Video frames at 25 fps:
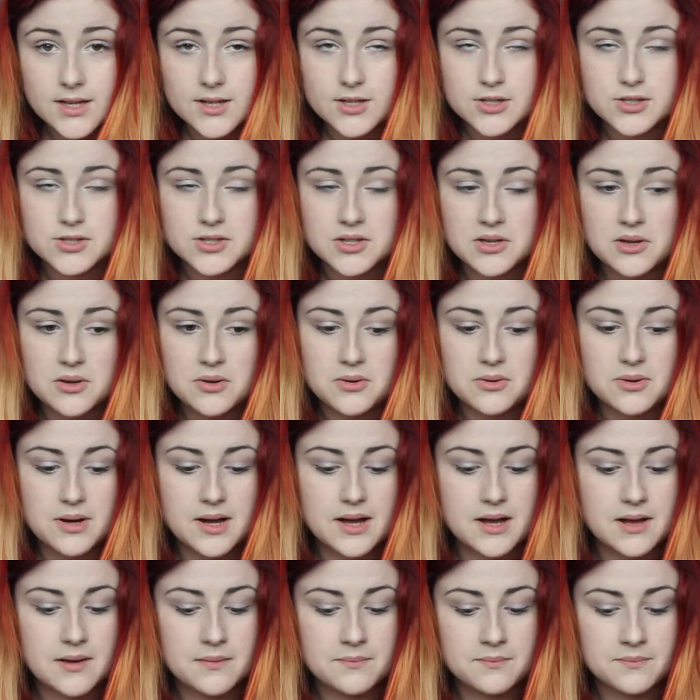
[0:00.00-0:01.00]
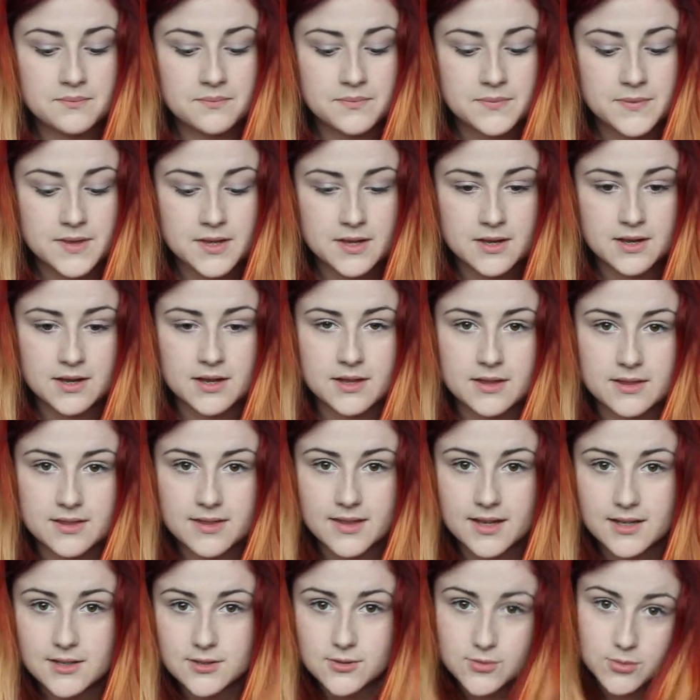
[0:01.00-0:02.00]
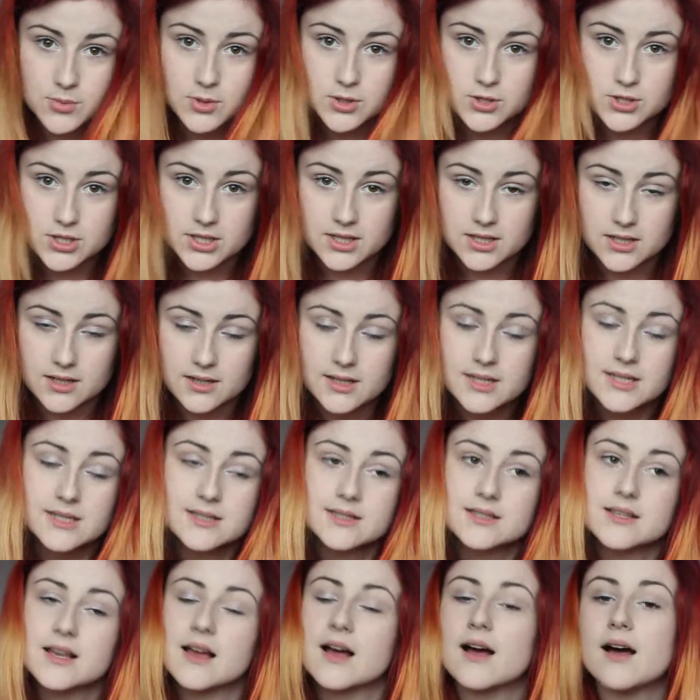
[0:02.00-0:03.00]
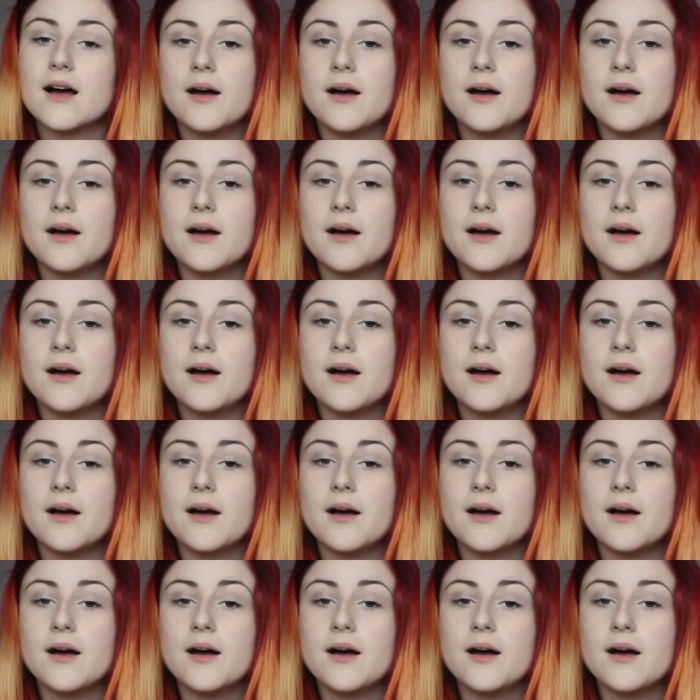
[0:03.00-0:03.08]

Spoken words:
So thanks for watching, guys.